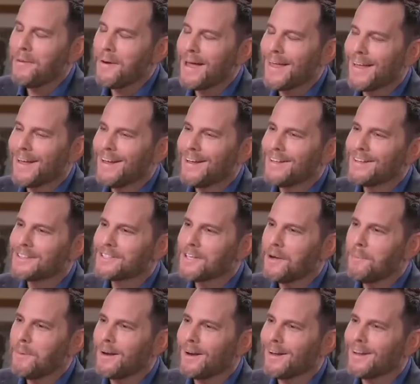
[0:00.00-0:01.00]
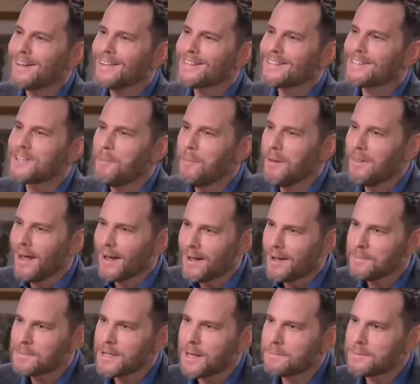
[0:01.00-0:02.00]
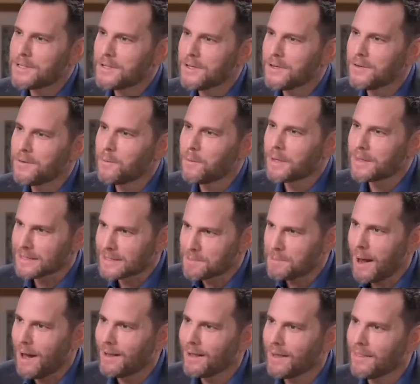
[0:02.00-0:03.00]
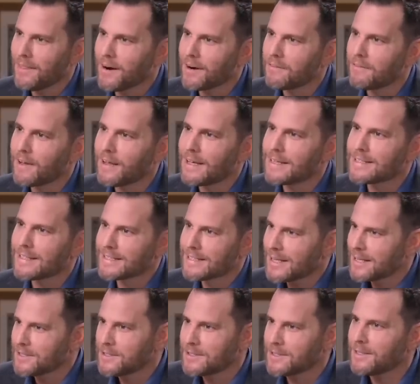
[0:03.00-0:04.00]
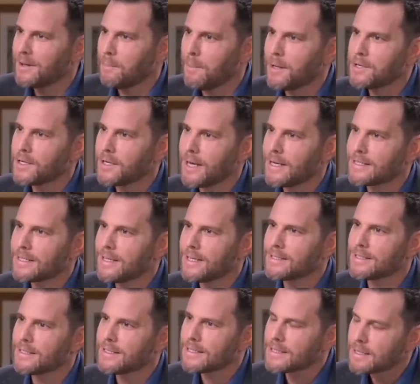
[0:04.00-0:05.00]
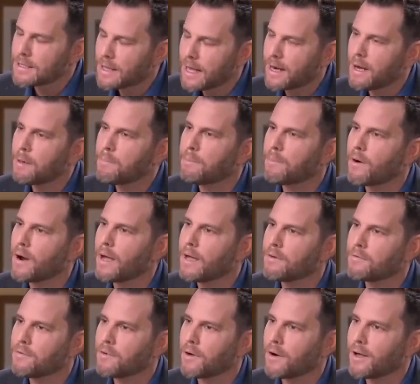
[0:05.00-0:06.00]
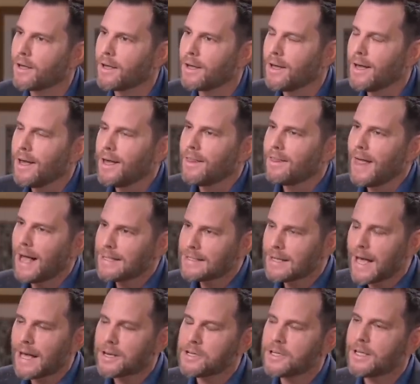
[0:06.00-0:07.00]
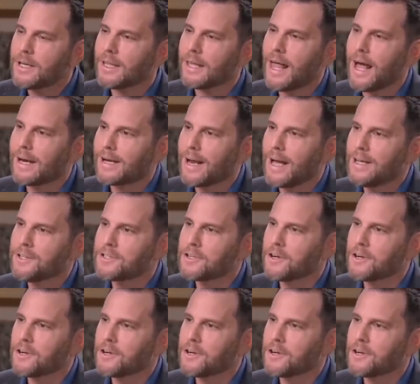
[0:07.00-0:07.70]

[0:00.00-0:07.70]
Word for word: by the way, okay, I can deal with that. Someone that comes up to you with a smile on their face and says a bunch of nice things and then says, and I'm praying for you. Right. That's actually a lot